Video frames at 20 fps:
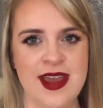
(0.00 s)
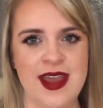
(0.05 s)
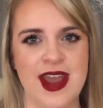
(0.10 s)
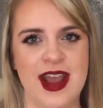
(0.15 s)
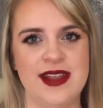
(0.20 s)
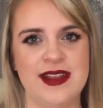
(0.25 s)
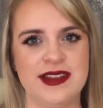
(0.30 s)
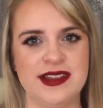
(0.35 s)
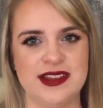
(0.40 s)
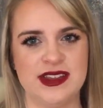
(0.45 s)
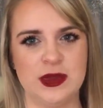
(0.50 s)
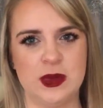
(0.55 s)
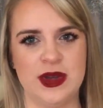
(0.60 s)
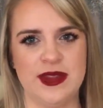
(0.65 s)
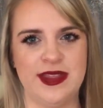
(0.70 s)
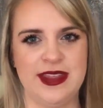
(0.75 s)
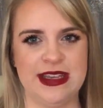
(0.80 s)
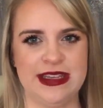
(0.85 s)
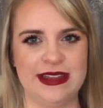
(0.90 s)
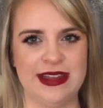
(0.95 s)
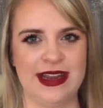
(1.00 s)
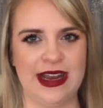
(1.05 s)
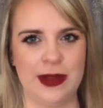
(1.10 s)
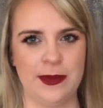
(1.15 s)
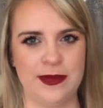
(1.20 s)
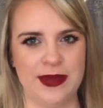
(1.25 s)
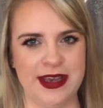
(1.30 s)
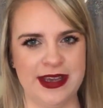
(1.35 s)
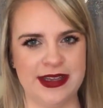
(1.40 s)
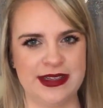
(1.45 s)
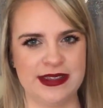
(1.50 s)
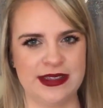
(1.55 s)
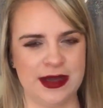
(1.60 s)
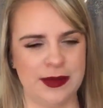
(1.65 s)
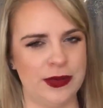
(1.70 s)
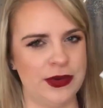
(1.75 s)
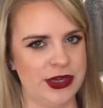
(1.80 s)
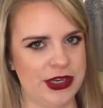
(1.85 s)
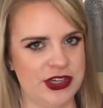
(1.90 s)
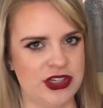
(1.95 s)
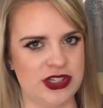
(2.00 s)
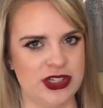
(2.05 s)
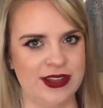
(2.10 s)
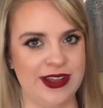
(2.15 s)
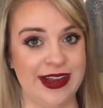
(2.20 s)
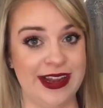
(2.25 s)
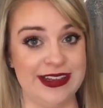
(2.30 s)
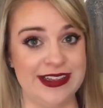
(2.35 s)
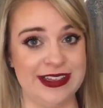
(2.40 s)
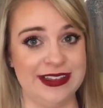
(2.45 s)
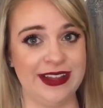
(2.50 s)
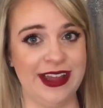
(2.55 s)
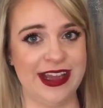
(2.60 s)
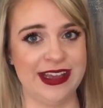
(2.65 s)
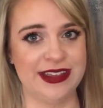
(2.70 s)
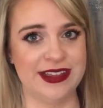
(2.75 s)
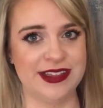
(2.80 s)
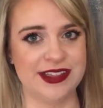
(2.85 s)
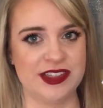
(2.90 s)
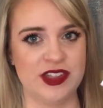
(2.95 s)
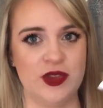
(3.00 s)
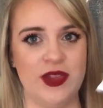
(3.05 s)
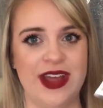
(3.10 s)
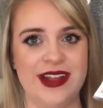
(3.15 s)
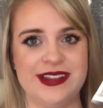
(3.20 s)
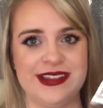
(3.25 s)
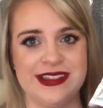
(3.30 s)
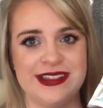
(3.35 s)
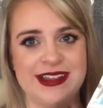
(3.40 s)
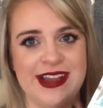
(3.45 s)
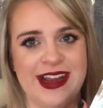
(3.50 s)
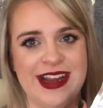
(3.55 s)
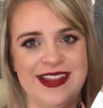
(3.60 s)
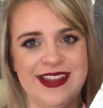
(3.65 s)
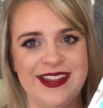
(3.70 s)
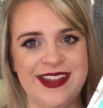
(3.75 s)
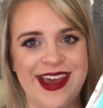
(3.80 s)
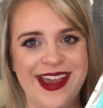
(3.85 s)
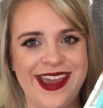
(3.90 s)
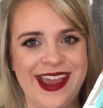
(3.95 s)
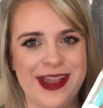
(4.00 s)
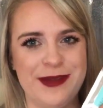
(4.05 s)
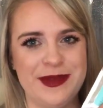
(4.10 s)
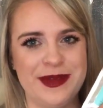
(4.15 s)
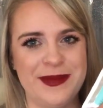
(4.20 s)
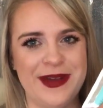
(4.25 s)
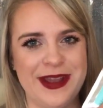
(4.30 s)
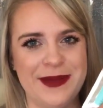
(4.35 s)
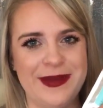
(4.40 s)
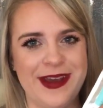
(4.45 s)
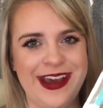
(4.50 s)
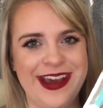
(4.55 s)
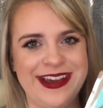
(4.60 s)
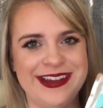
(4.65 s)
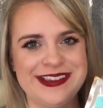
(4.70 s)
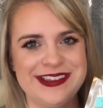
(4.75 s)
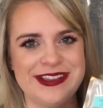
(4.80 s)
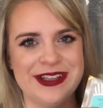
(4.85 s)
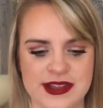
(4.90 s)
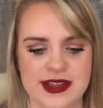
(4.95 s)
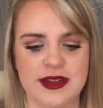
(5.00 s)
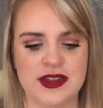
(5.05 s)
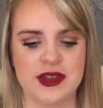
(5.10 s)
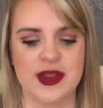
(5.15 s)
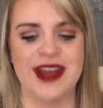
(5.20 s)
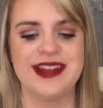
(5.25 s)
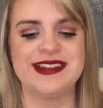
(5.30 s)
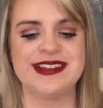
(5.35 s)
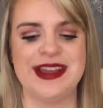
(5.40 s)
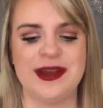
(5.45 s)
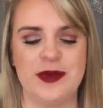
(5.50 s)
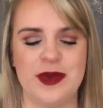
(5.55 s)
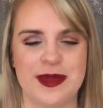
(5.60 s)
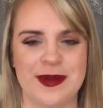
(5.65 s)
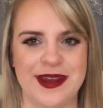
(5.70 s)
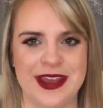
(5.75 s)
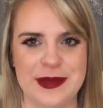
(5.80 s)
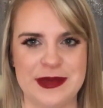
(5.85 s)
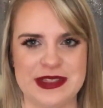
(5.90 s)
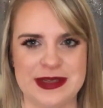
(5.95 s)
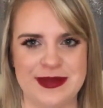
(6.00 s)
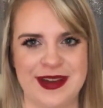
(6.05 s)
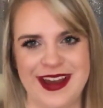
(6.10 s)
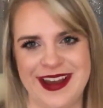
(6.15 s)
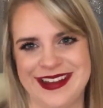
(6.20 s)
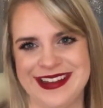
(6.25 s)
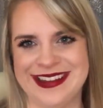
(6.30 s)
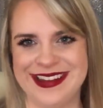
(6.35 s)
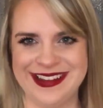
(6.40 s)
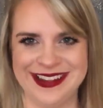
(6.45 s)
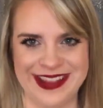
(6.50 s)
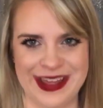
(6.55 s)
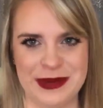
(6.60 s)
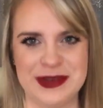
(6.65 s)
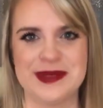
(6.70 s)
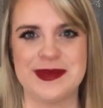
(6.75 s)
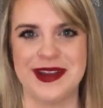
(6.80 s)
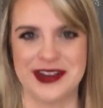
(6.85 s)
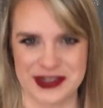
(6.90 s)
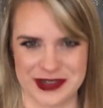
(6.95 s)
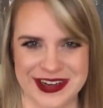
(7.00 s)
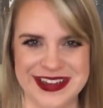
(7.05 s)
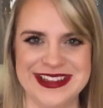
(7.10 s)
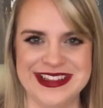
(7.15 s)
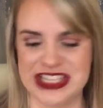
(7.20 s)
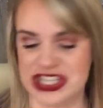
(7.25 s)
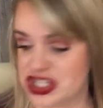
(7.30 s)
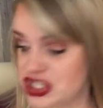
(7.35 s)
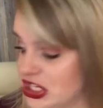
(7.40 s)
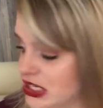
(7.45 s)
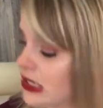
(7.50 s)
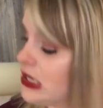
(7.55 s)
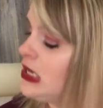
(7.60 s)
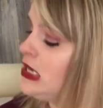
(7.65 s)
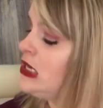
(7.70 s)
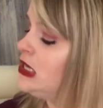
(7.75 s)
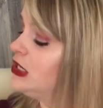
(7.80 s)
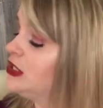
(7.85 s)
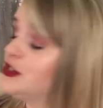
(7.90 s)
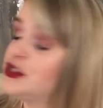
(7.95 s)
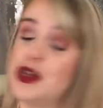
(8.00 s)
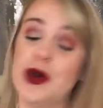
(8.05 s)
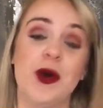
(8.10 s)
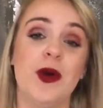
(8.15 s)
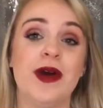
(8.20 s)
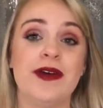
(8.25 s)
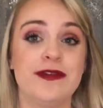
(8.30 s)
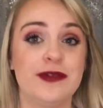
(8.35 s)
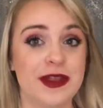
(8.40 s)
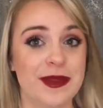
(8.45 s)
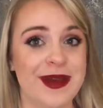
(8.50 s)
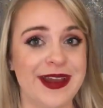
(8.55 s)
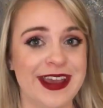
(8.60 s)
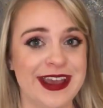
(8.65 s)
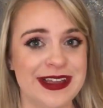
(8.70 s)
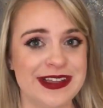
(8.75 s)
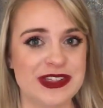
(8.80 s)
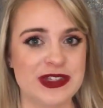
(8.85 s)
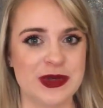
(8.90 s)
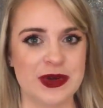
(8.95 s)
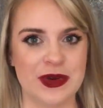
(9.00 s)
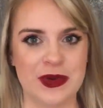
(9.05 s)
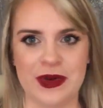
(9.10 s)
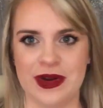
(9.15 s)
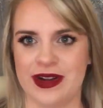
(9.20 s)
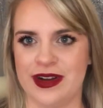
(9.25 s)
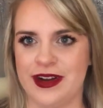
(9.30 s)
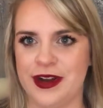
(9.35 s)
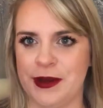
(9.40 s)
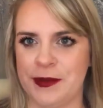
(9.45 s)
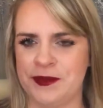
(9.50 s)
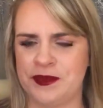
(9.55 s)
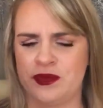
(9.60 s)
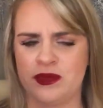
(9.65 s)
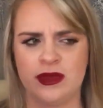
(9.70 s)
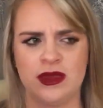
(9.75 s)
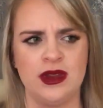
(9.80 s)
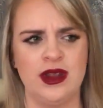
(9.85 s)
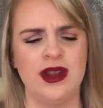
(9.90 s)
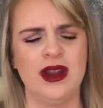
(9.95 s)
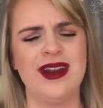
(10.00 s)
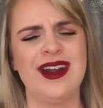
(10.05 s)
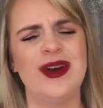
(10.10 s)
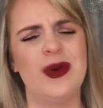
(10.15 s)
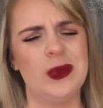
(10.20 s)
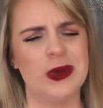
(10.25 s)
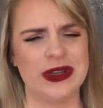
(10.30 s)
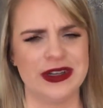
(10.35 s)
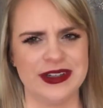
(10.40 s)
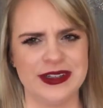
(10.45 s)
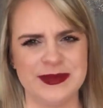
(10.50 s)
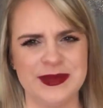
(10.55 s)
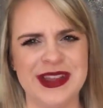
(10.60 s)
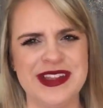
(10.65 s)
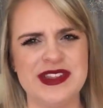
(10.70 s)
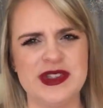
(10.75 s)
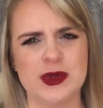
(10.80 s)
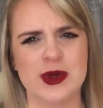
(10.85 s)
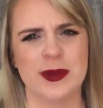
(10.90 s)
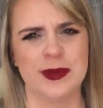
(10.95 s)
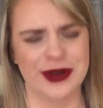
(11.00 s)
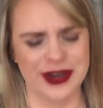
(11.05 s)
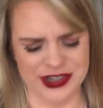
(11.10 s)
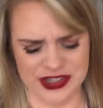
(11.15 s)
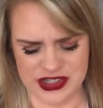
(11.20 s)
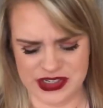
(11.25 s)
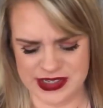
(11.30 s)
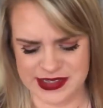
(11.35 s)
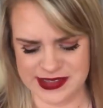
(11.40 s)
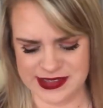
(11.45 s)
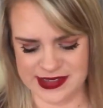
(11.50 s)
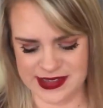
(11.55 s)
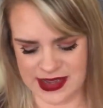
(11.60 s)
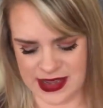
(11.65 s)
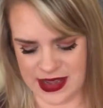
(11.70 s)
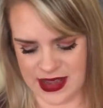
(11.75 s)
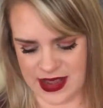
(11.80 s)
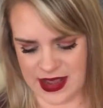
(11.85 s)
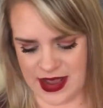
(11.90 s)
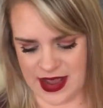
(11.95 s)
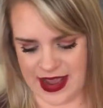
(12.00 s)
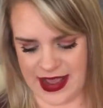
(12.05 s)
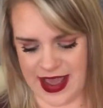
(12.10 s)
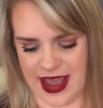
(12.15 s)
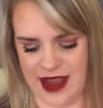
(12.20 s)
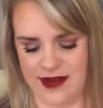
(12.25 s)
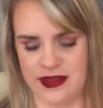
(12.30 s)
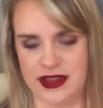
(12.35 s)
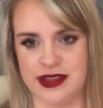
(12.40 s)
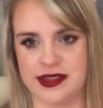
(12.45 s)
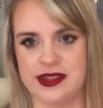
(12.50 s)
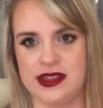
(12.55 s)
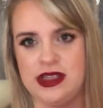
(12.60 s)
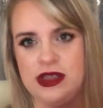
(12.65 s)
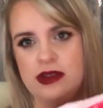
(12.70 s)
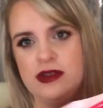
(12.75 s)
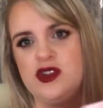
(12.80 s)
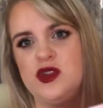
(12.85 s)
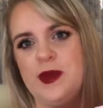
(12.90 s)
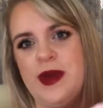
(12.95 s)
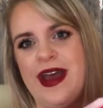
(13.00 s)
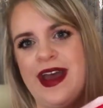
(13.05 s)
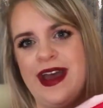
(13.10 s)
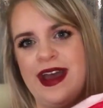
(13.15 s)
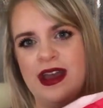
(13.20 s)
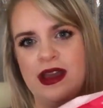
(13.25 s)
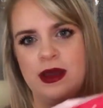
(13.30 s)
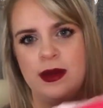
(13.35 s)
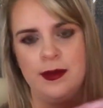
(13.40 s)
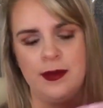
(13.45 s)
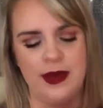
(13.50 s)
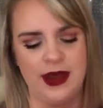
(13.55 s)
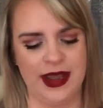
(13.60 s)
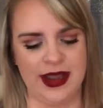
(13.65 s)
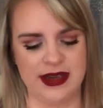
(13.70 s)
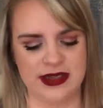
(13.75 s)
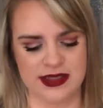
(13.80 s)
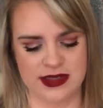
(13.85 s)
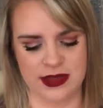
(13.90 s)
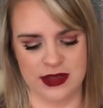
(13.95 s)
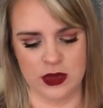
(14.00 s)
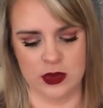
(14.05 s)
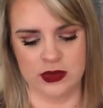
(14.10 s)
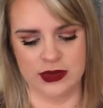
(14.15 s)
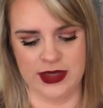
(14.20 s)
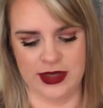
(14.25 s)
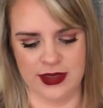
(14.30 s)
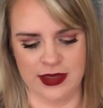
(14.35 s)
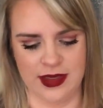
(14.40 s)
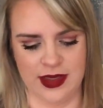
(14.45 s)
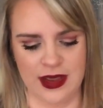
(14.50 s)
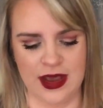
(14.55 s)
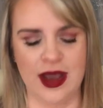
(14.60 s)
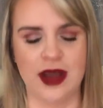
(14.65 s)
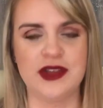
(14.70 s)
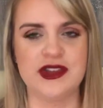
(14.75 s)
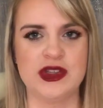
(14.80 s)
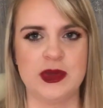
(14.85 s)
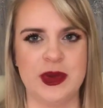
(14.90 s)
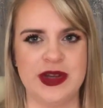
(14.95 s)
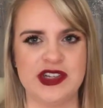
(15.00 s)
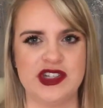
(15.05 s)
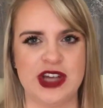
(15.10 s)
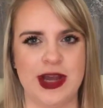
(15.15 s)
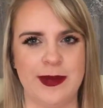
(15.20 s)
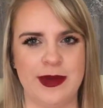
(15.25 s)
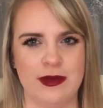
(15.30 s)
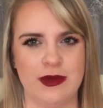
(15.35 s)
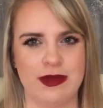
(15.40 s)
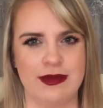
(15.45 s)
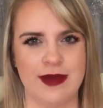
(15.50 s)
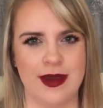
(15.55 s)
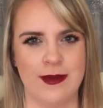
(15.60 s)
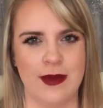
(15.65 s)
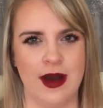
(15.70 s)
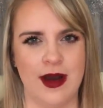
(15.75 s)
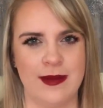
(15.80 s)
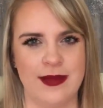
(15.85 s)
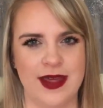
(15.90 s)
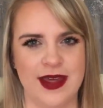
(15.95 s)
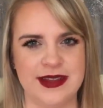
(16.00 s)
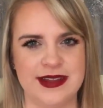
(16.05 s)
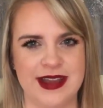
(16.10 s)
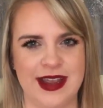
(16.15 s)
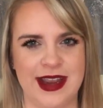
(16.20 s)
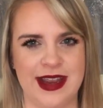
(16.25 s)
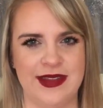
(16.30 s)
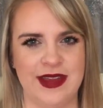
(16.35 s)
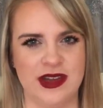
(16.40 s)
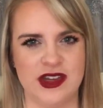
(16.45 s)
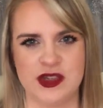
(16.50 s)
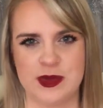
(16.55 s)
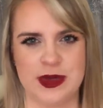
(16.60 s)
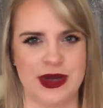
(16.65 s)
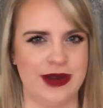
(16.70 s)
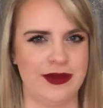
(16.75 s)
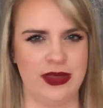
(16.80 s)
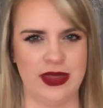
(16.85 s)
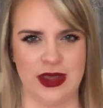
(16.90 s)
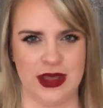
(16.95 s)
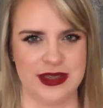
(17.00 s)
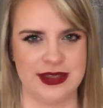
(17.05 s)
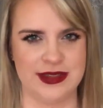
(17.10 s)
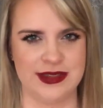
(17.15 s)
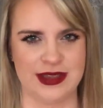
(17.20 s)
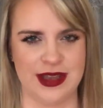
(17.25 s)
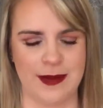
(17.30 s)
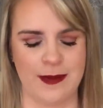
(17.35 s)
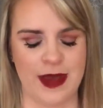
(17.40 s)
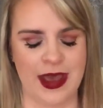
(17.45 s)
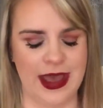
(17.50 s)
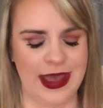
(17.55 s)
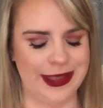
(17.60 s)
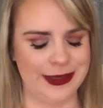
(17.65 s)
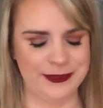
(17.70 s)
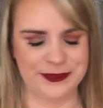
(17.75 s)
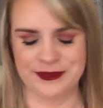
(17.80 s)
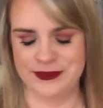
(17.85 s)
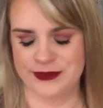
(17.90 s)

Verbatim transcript: And this is the one thing that I picked. I'm pretty sure that I did like this, so that's exciting that that came in my bag. So, so that's it with my Ipsy bag. That was my transition. So with my in-store order, not order, in-store purchase, I have this huge bag, but the only thing, I also went shopping with my mom that day, and they just put everything in the same bag.